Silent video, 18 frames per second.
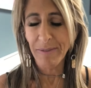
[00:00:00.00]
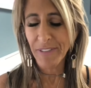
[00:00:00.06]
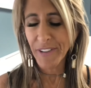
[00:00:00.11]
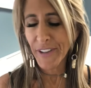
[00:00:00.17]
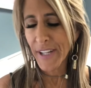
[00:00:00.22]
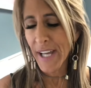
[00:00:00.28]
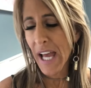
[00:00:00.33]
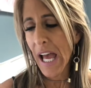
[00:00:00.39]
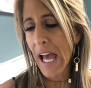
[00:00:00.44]

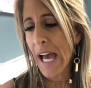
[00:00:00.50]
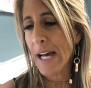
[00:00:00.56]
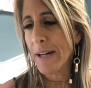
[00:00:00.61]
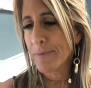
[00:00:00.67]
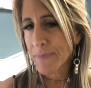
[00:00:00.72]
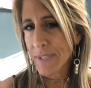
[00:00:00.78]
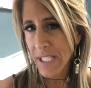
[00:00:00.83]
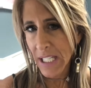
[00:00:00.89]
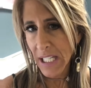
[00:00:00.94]
very
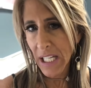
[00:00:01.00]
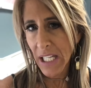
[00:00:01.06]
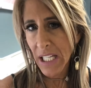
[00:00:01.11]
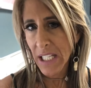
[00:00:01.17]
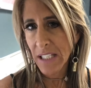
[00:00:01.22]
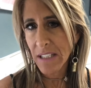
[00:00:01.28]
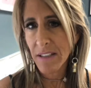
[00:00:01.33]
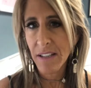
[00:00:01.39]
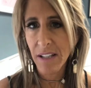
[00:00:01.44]
empty
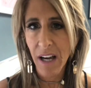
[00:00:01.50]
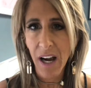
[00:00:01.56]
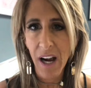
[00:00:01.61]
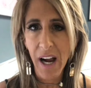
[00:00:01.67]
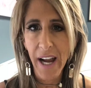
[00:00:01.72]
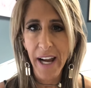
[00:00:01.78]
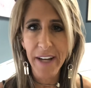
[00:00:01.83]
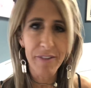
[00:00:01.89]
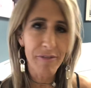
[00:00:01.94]

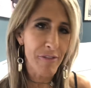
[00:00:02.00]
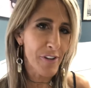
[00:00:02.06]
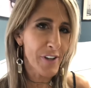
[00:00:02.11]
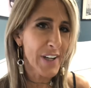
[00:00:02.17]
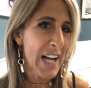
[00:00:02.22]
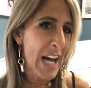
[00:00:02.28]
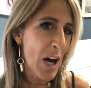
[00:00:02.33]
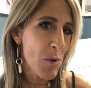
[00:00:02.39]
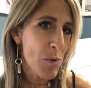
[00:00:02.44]
inside for
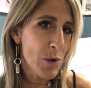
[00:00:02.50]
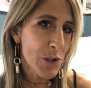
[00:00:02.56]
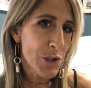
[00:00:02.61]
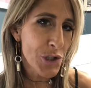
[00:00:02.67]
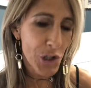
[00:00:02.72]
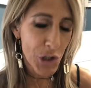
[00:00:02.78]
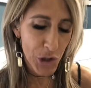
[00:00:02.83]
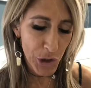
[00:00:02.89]
an hour or two,